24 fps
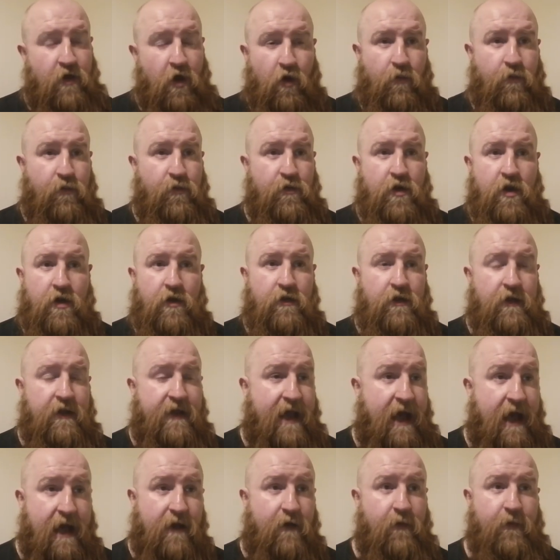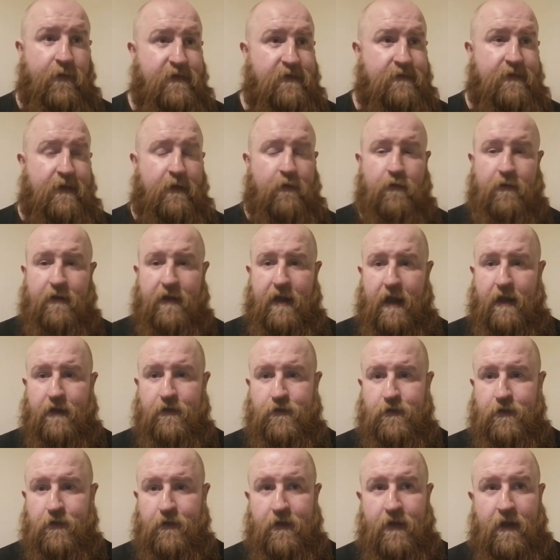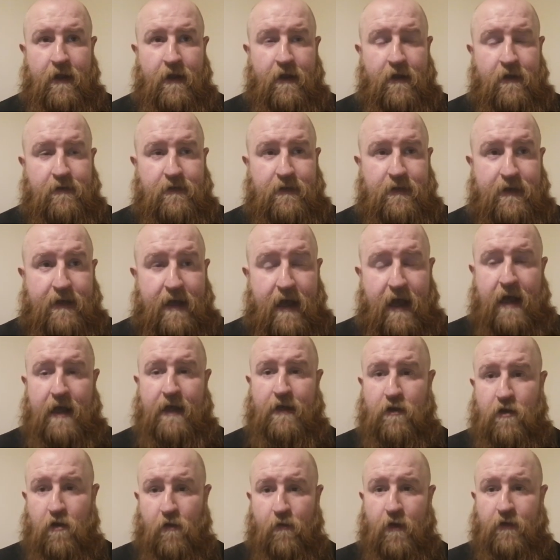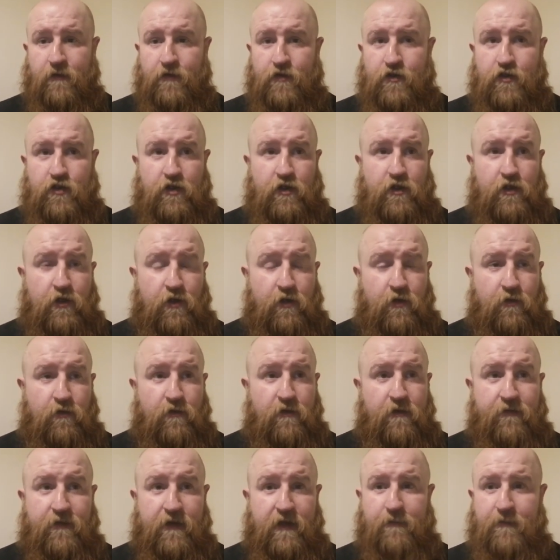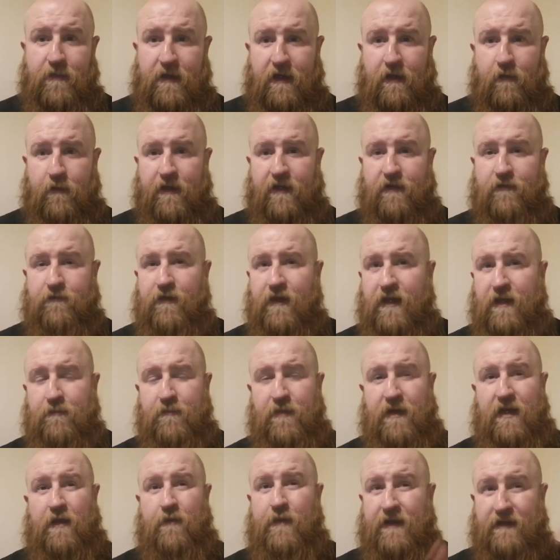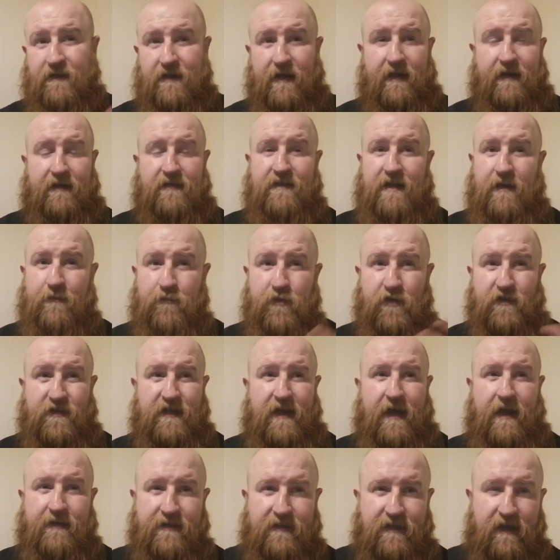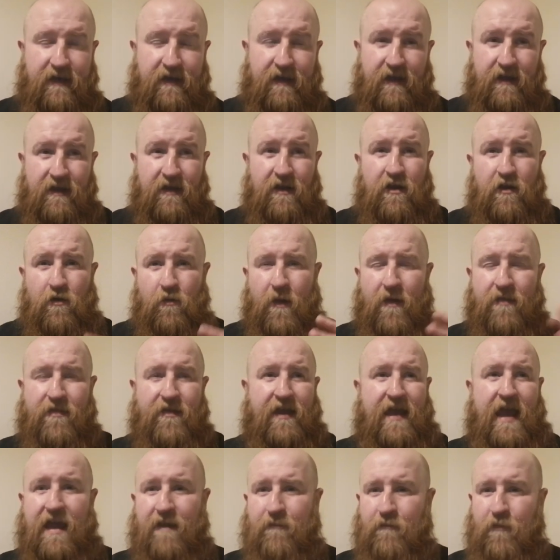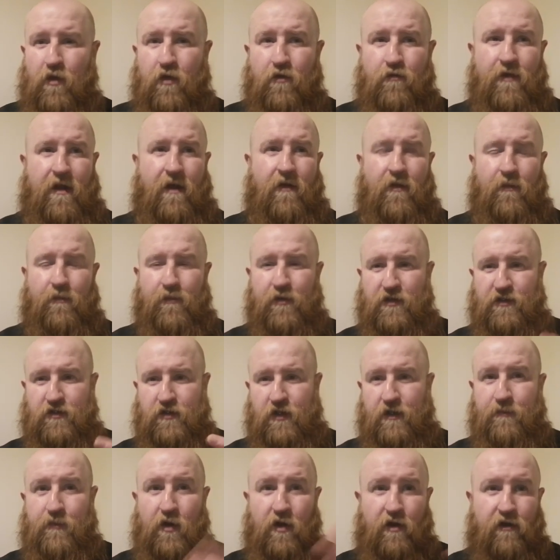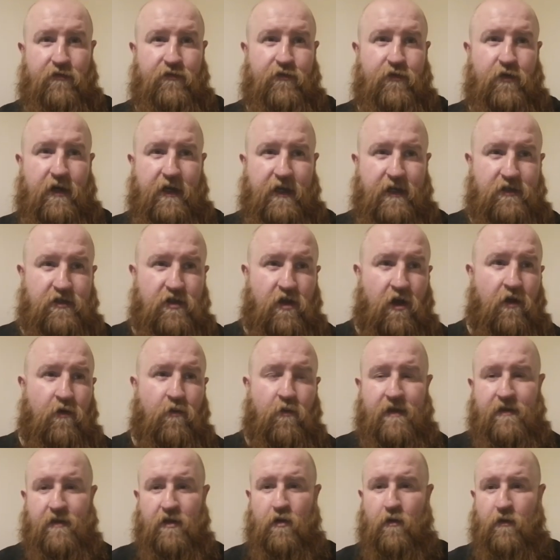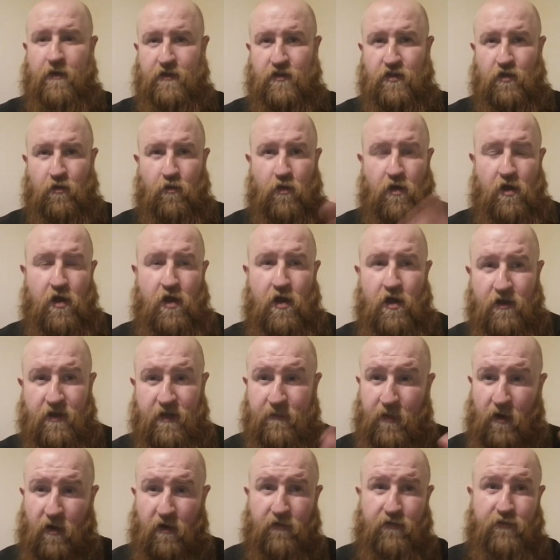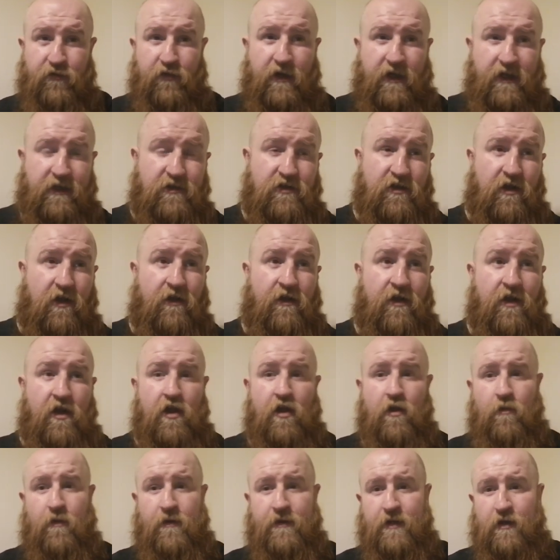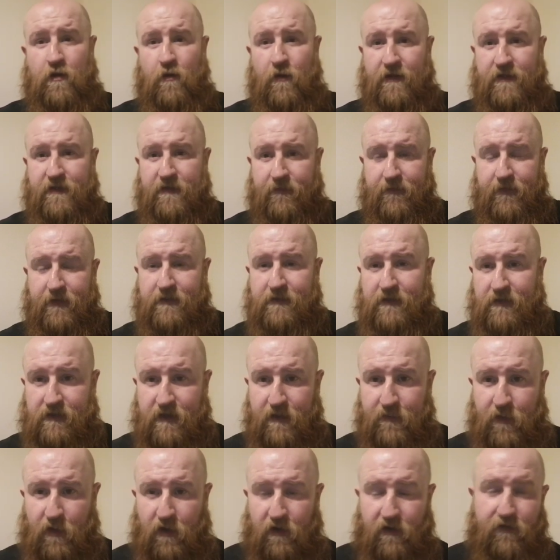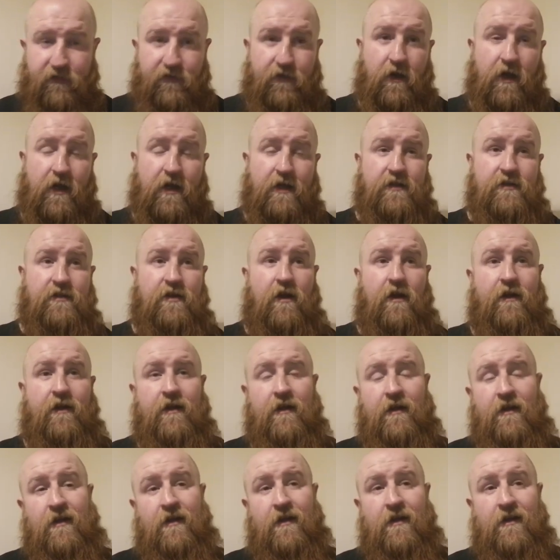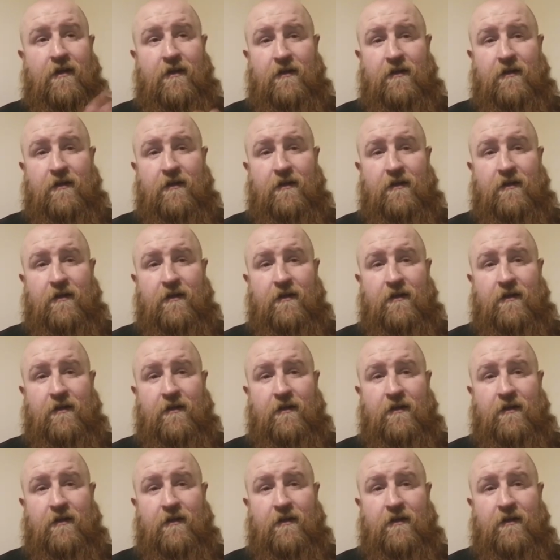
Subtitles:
Nope, they can't go into segregation. They can't go on to the VP wing. VP wing, like I said, protected. When they're getting moved around the prison, they put a freeze on. When they're going to work, they put a freeze on. When they're going to visits, they put a freeze on.